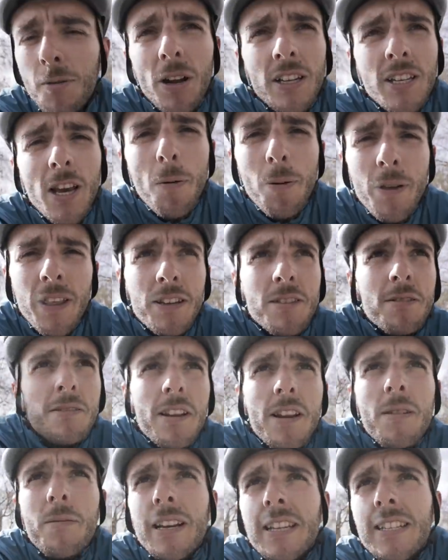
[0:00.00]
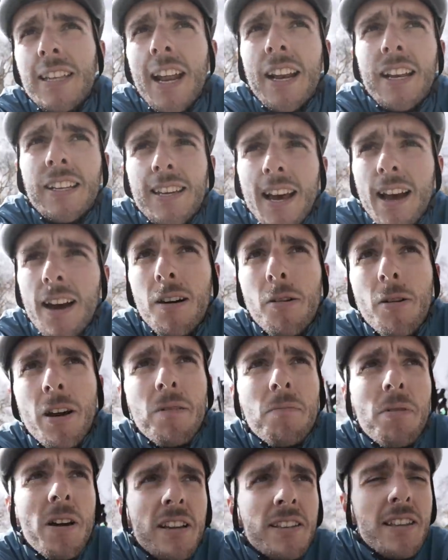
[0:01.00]
Was hoping this was going to be steady
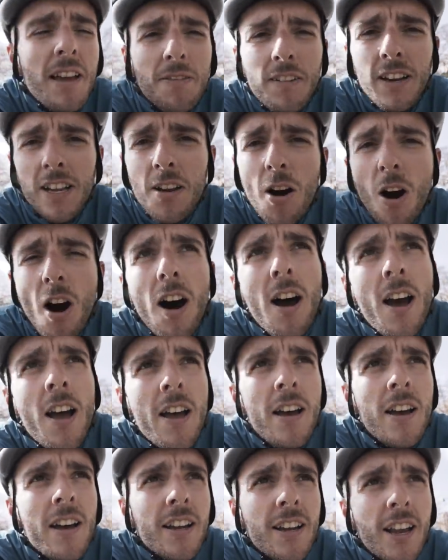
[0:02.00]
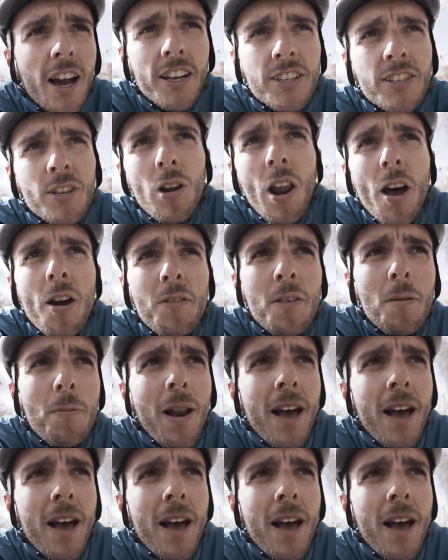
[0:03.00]
tailwind, but it's definitely not. Gusts all over the